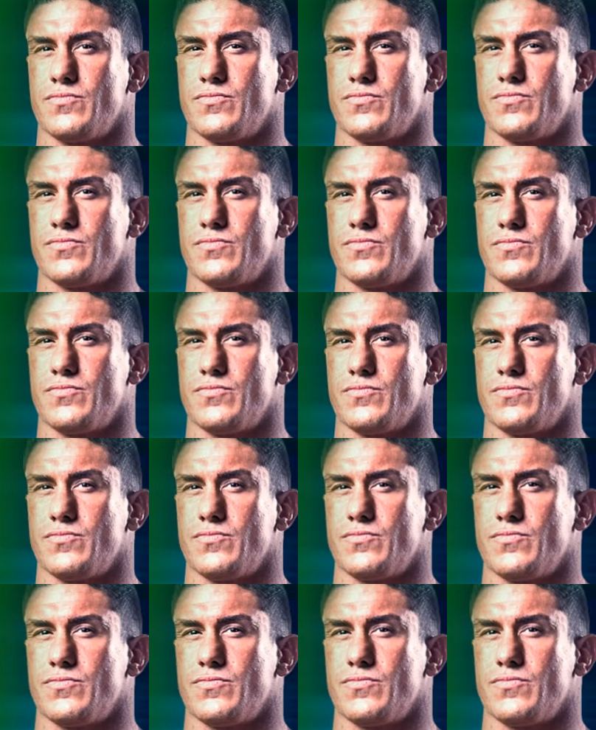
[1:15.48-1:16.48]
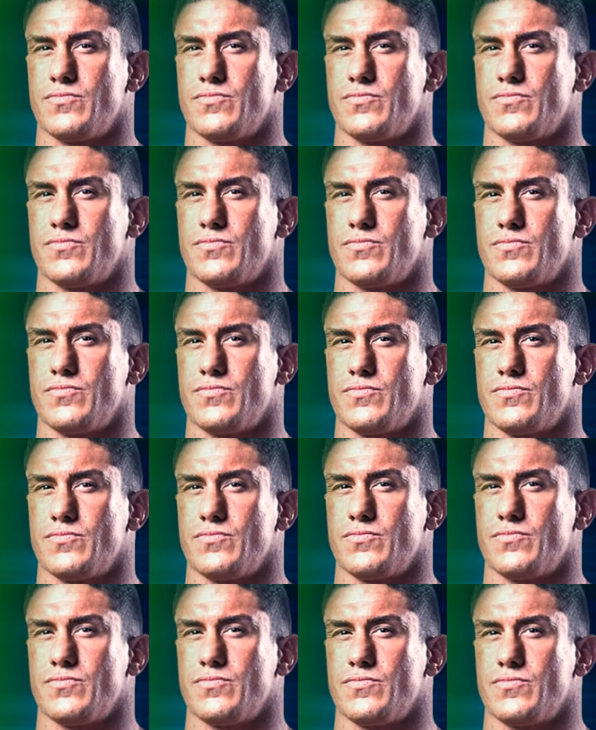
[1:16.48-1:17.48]

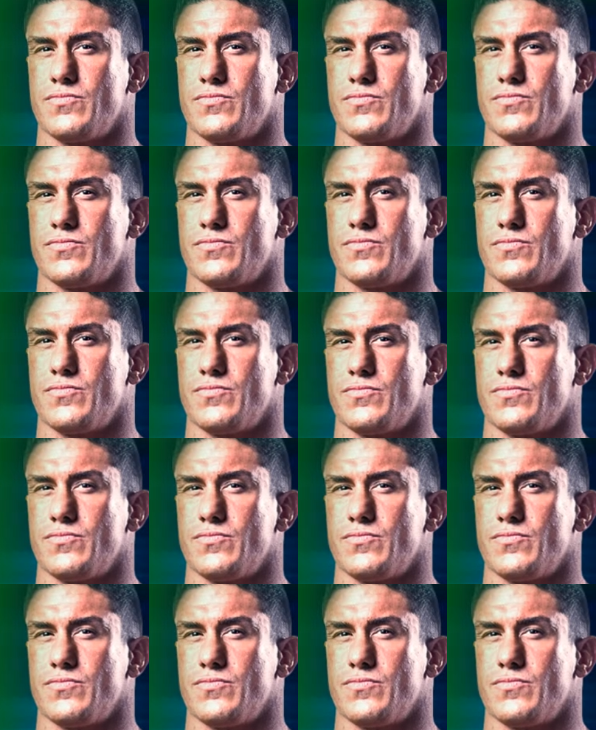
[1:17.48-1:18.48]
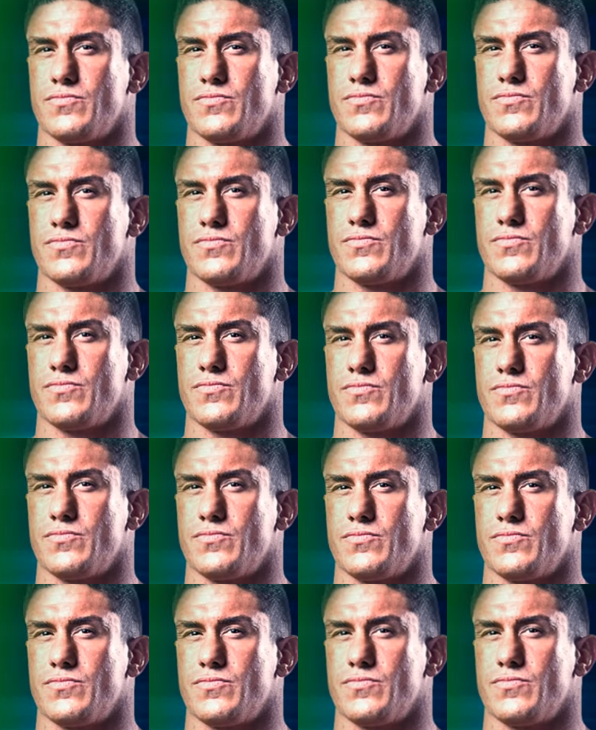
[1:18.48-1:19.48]

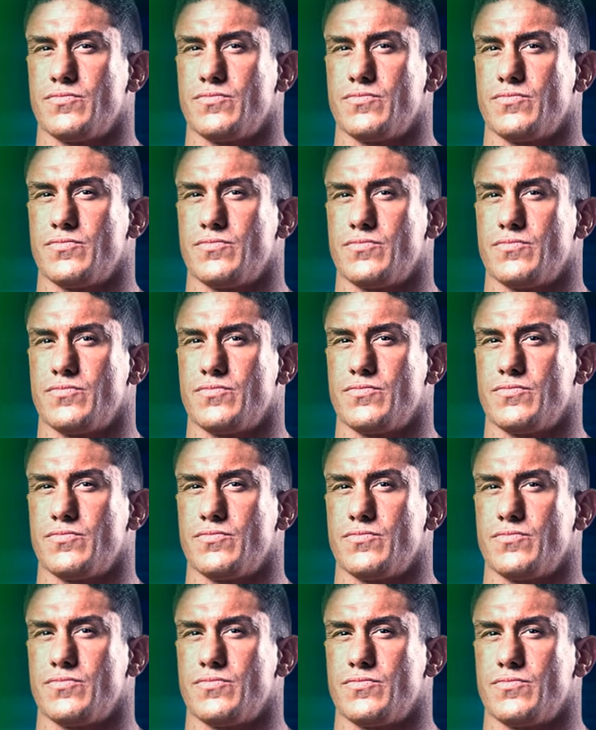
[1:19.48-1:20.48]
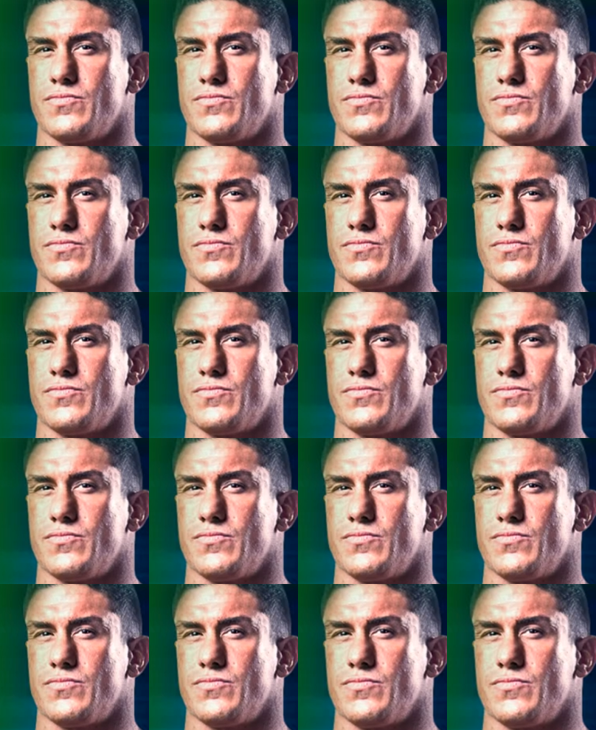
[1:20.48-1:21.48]

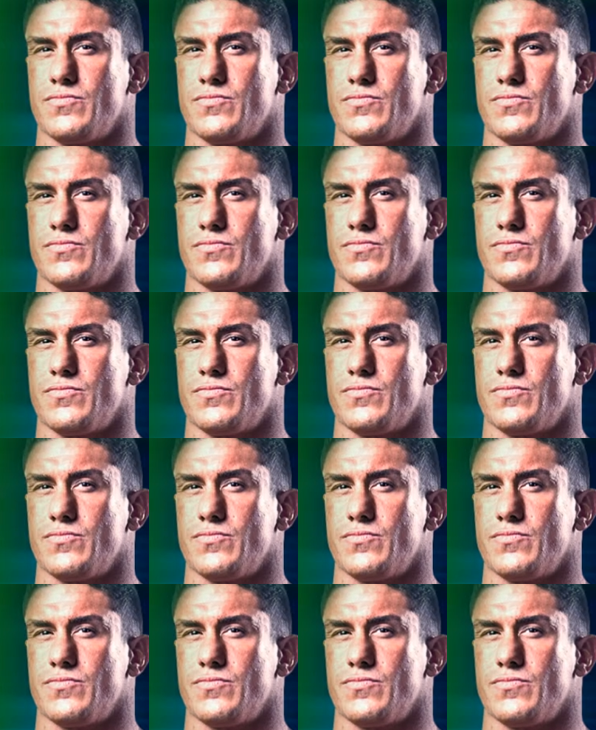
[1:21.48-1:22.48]
(silent)